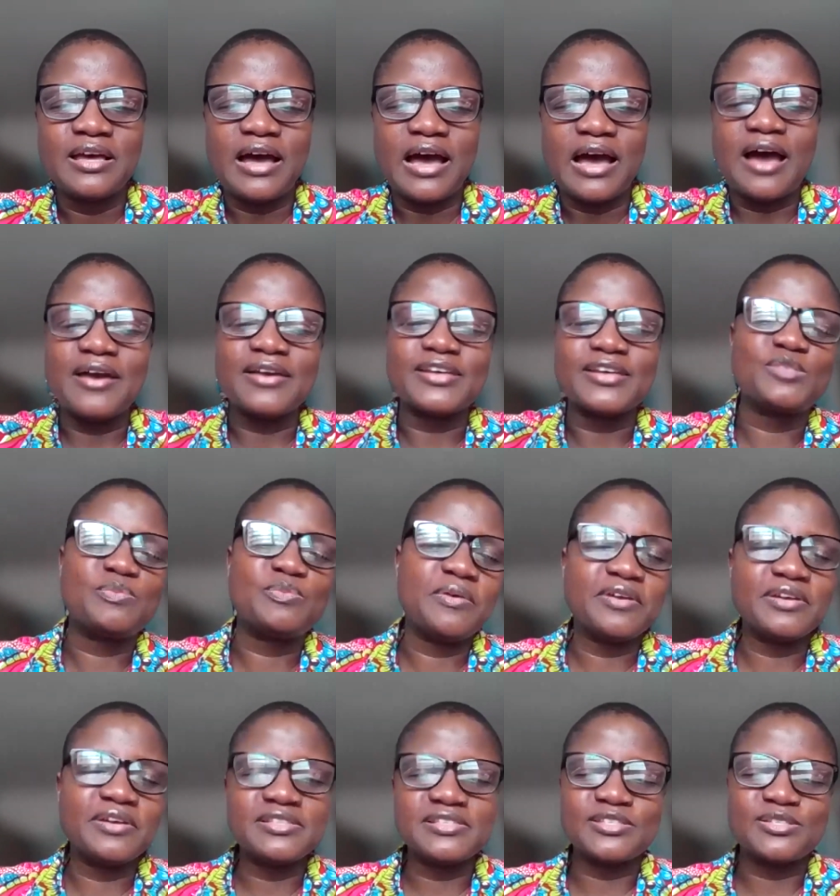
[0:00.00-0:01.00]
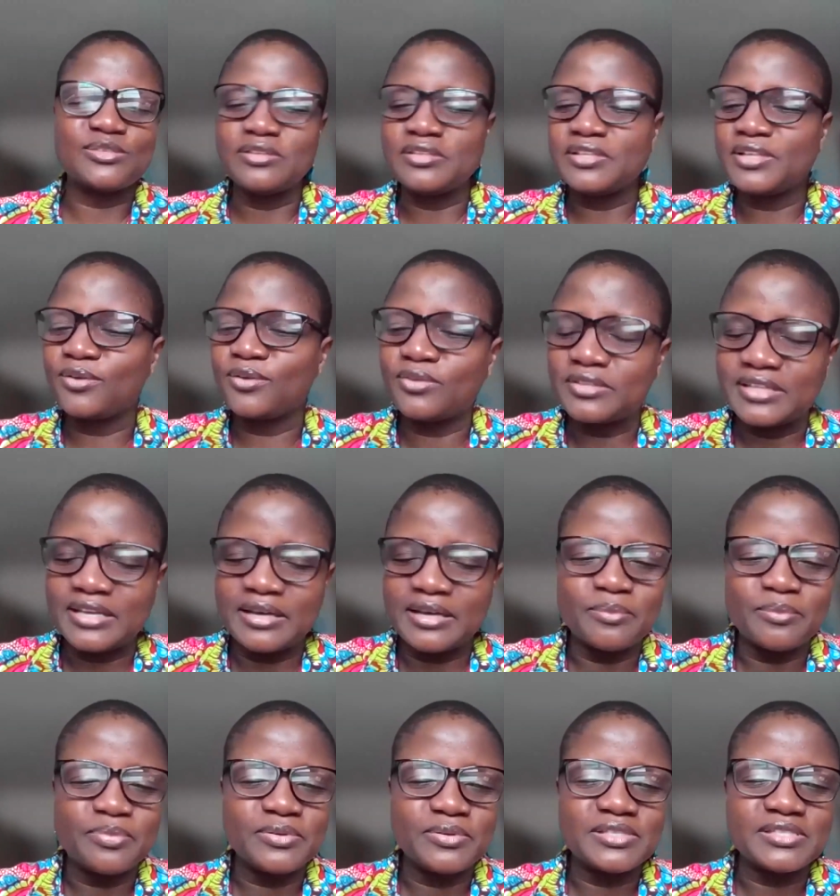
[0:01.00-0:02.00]
our experiences on Legon
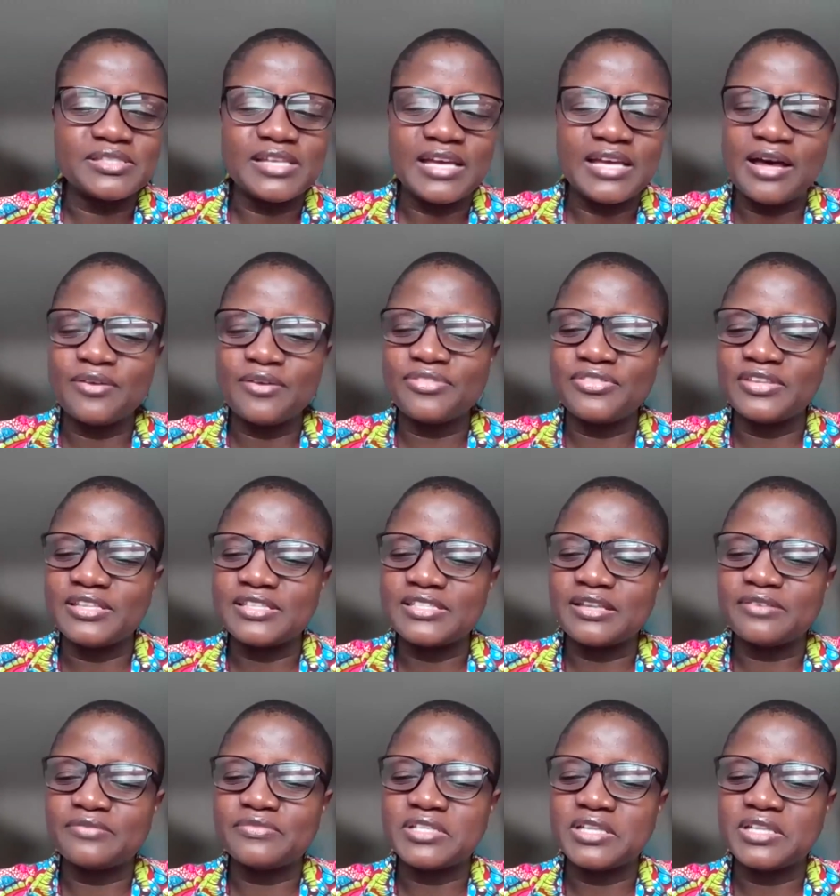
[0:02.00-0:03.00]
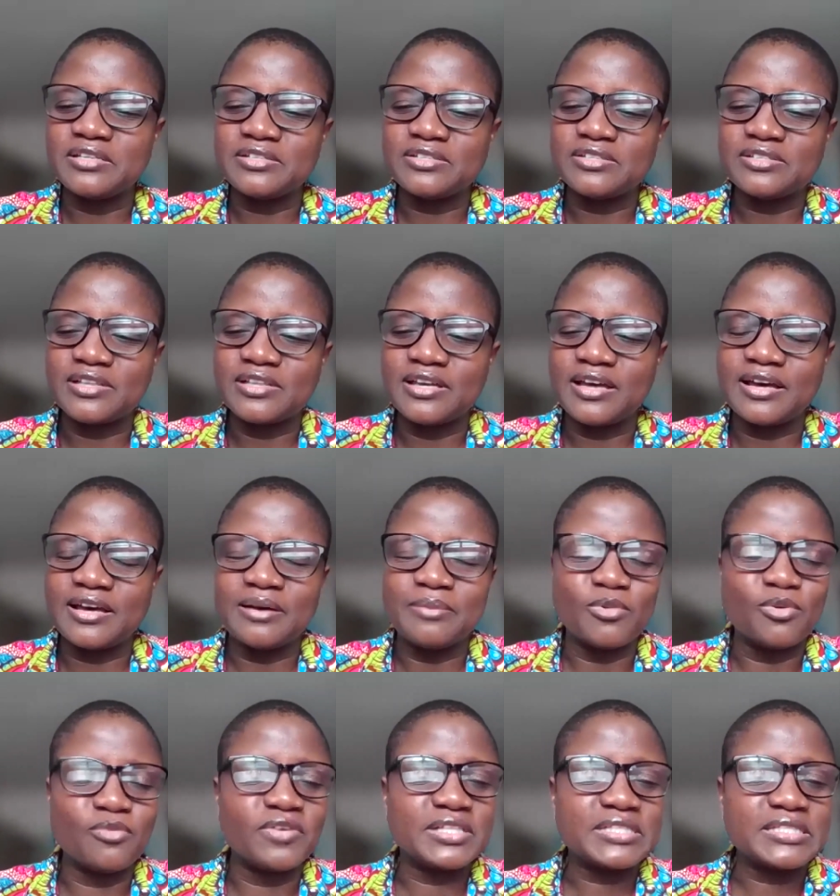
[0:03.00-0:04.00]
campus, how things have changed um,
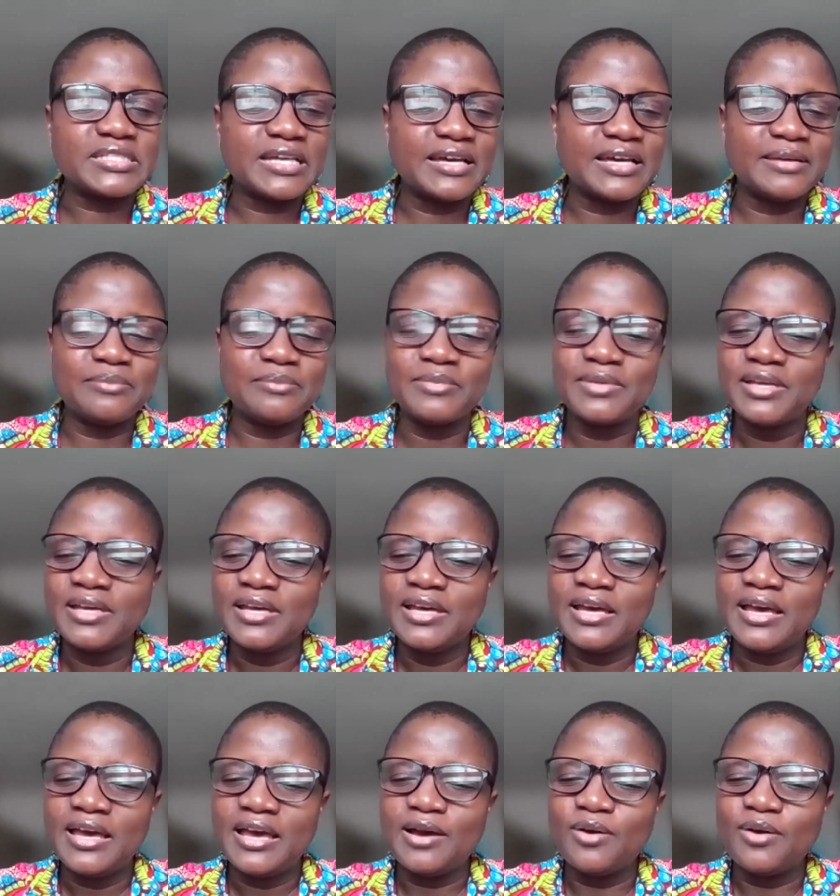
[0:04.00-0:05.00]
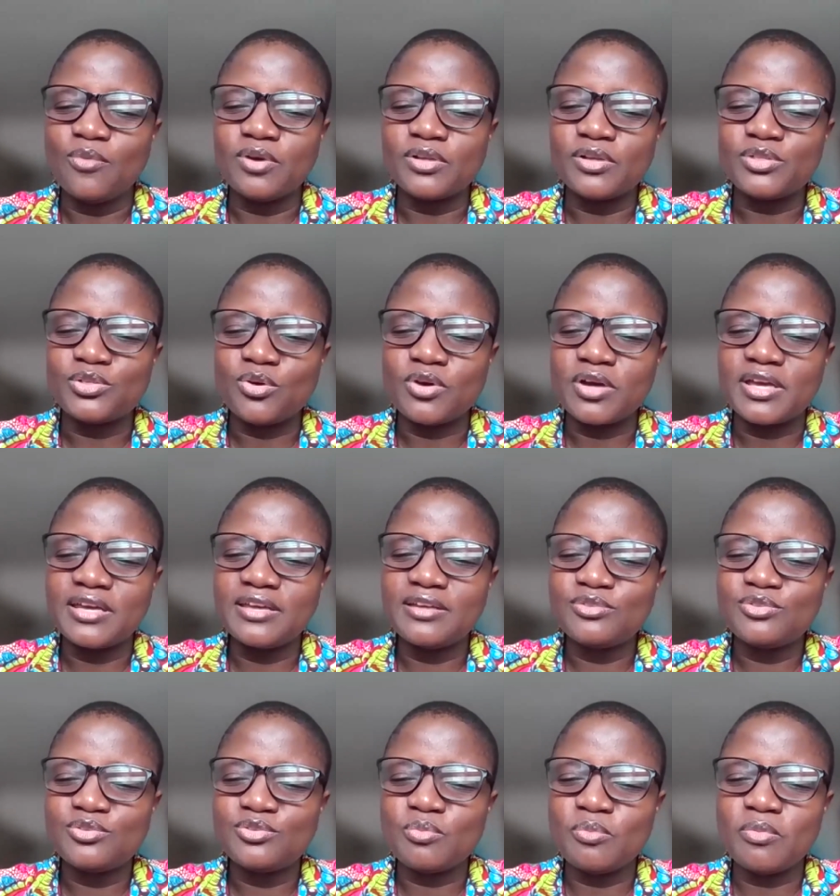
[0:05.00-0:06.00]
over time. And we're
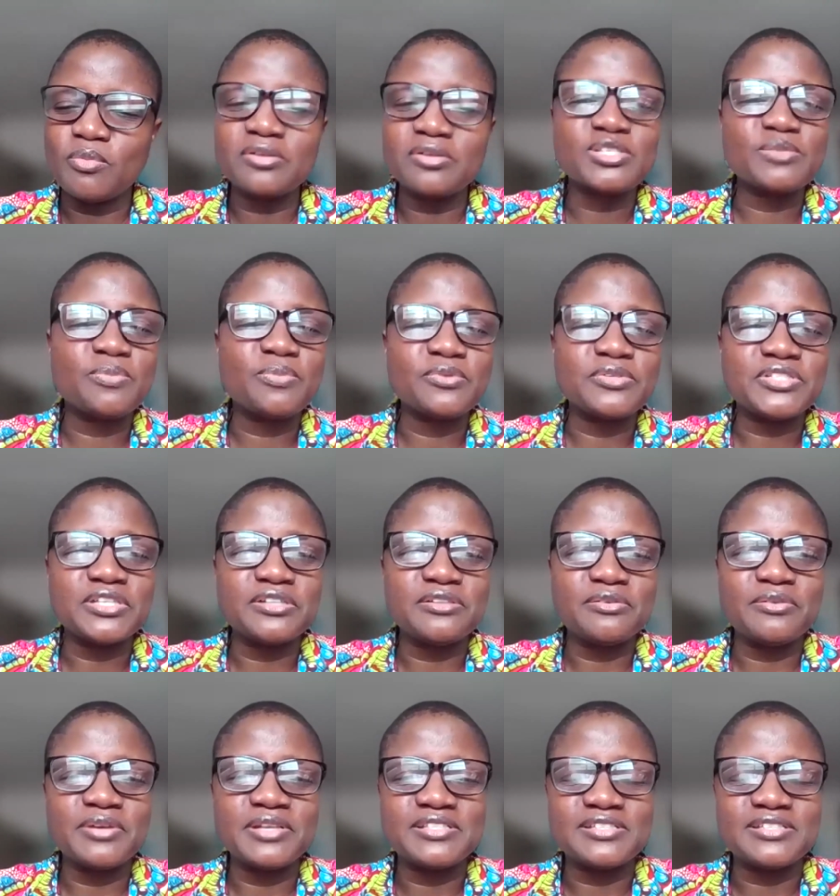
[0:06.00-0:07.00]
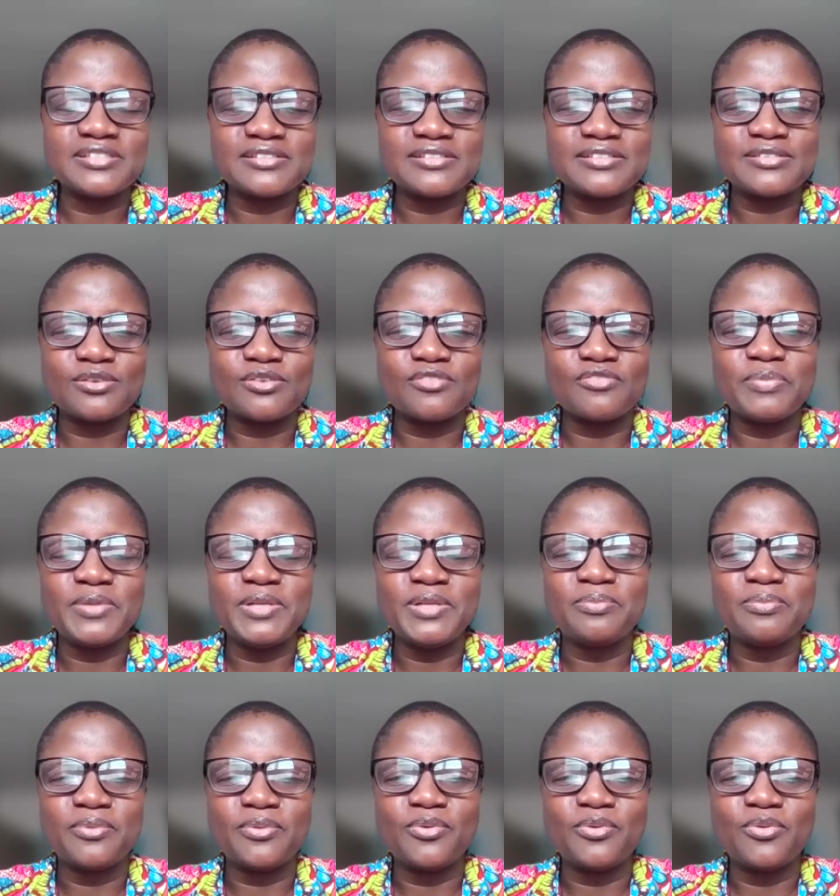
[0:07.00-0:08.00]
talking to multiple generations of
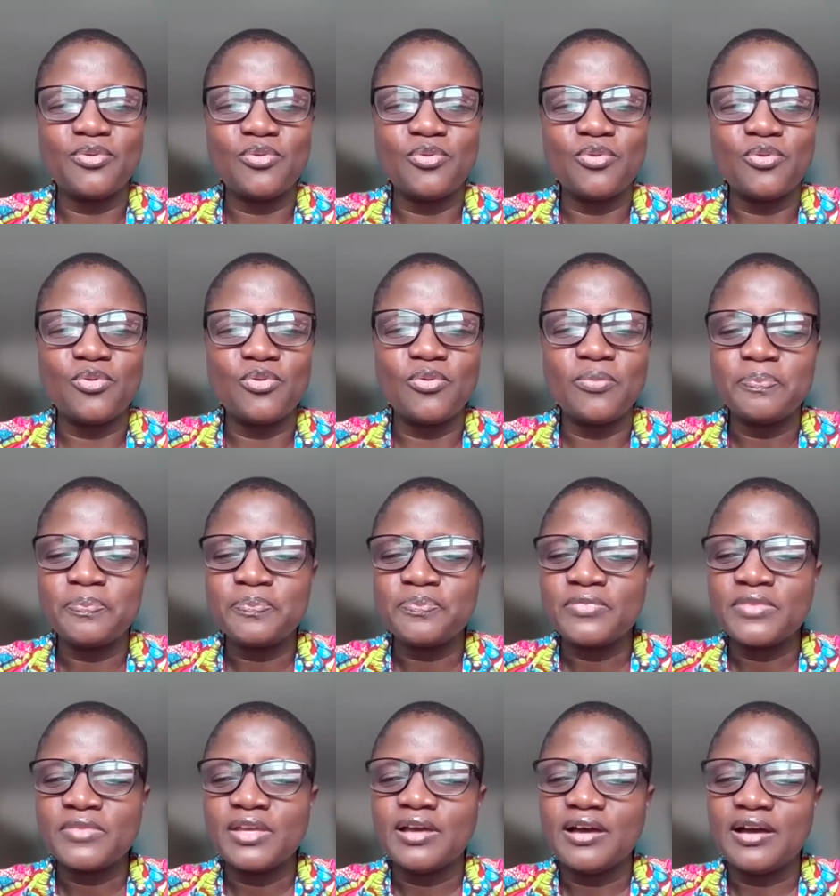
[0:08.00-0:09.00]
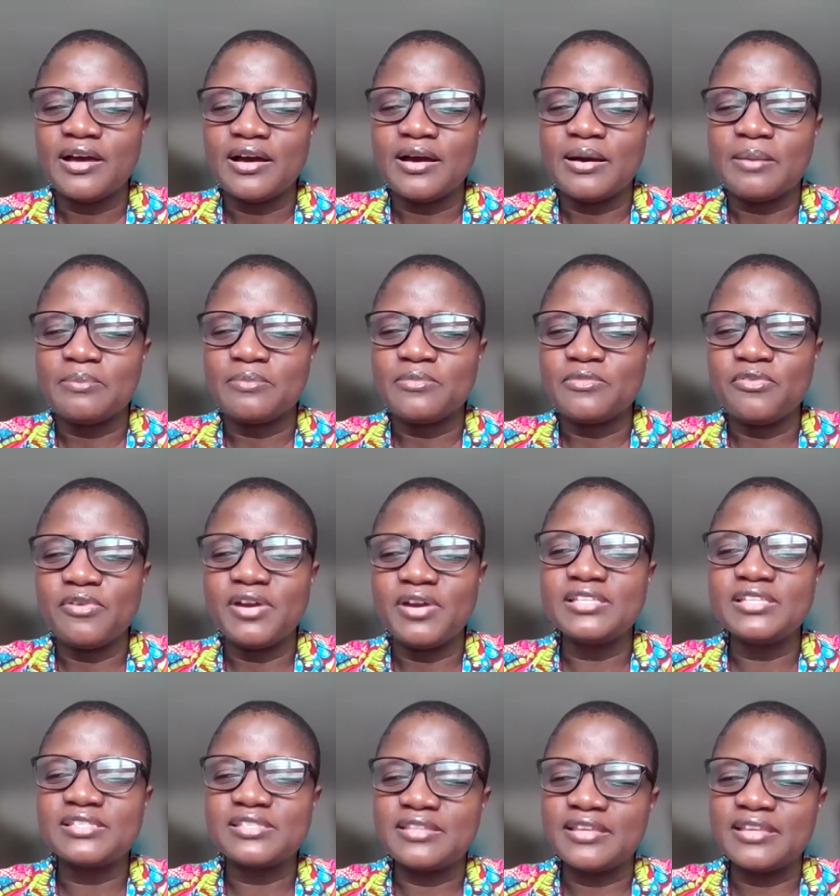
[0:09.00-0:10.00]
people who um,
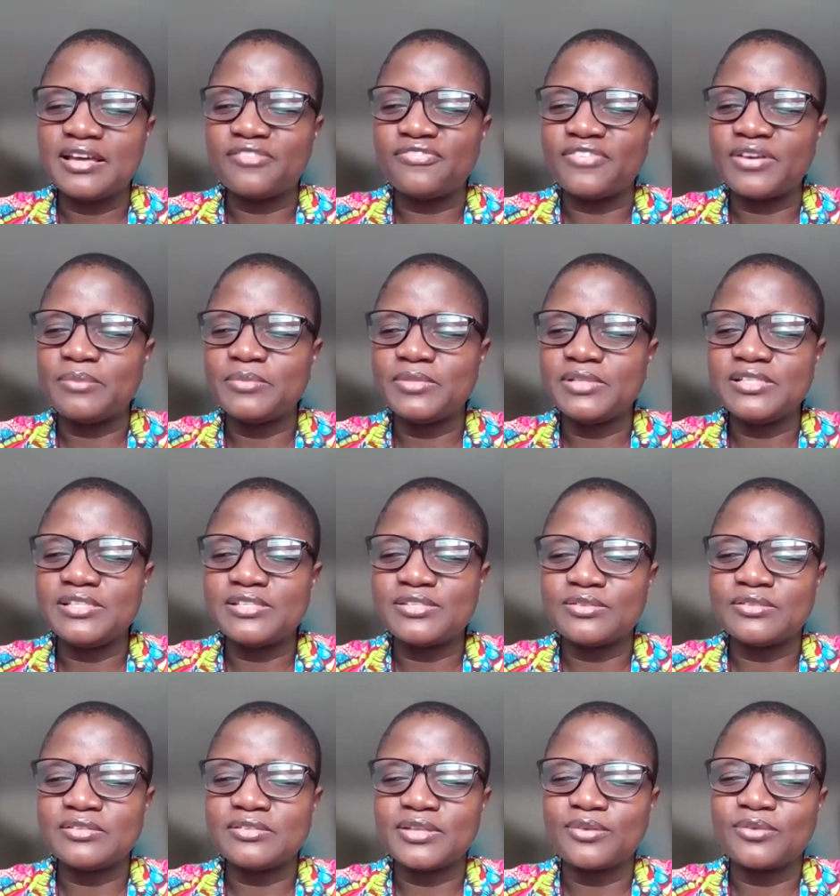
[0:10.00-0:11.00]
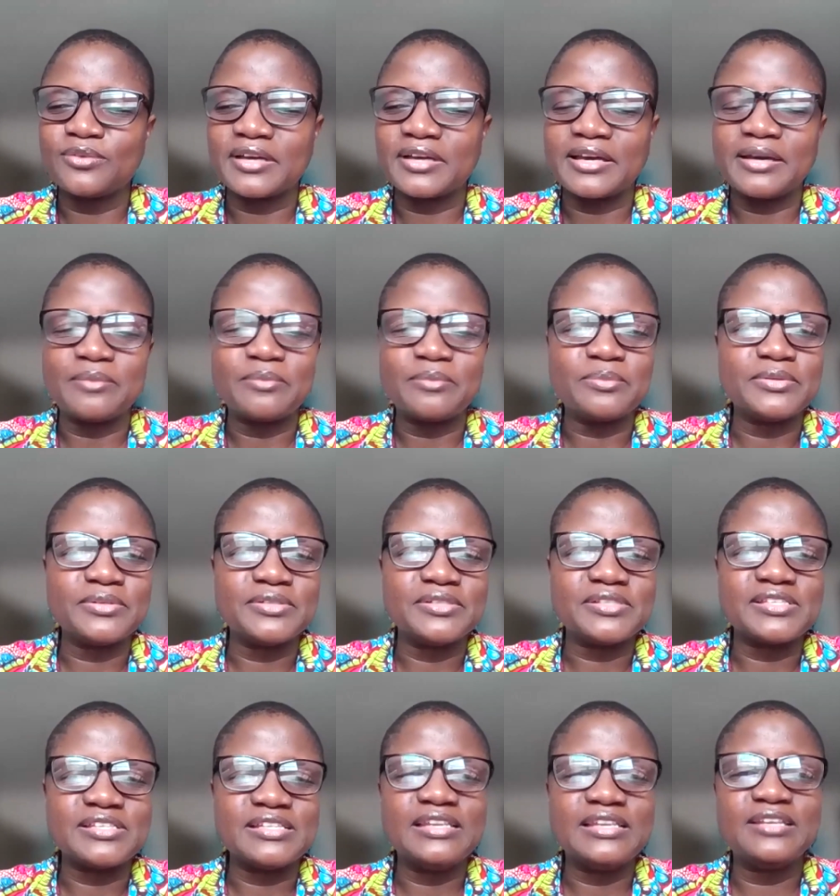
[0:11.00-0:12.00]
raised their families on Legon
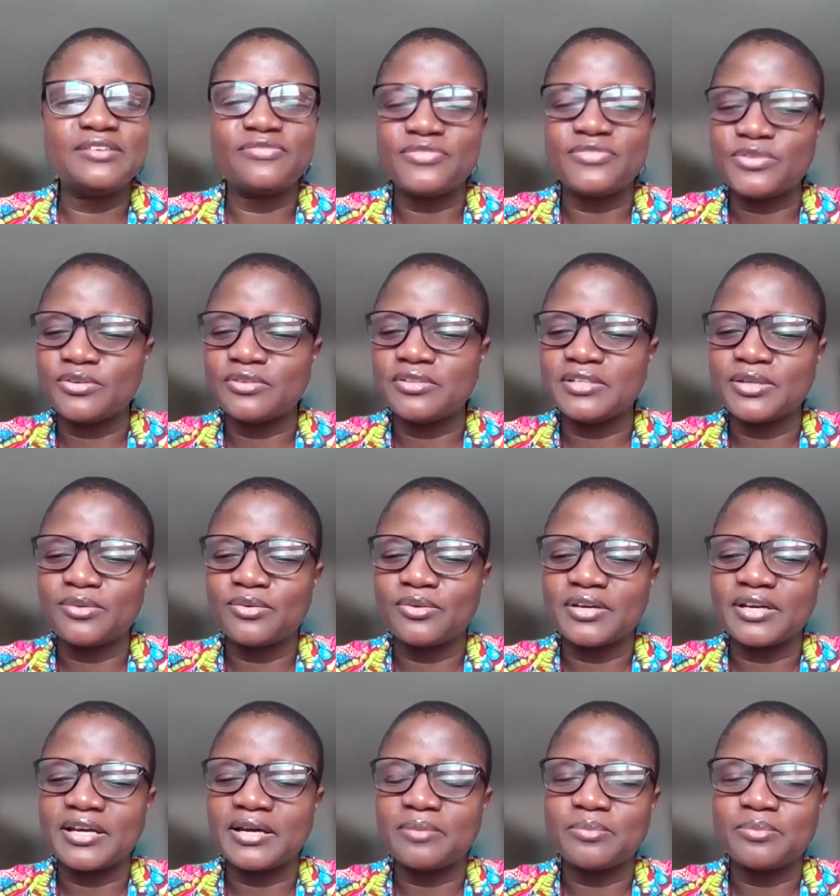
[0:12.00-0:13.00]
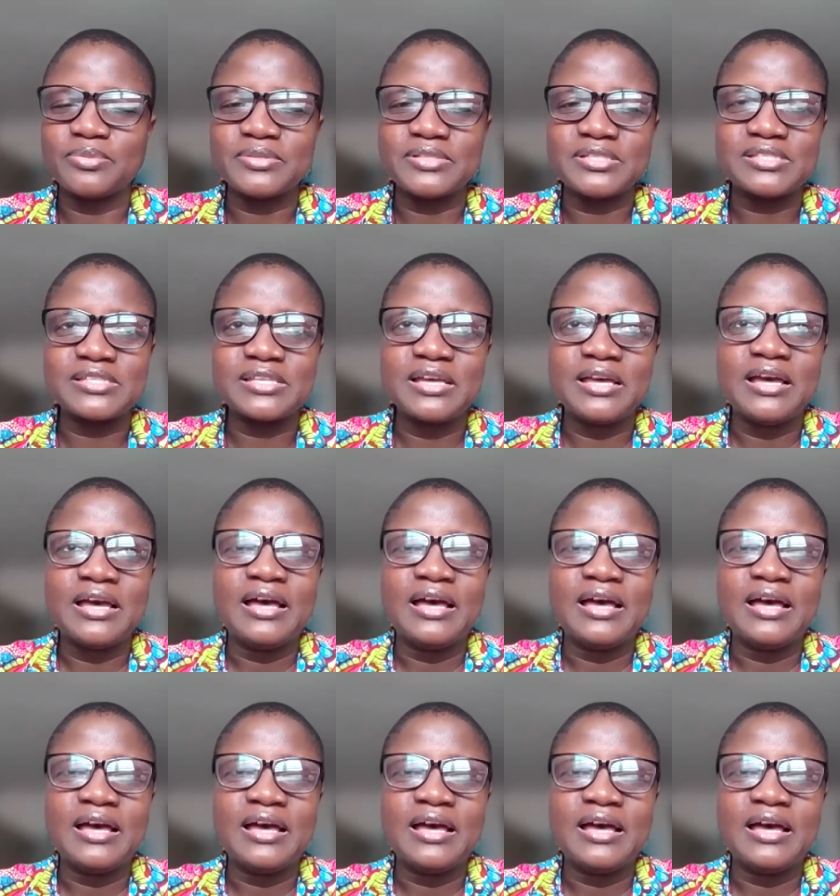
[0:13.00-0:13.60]
campus, lived on Legon campus,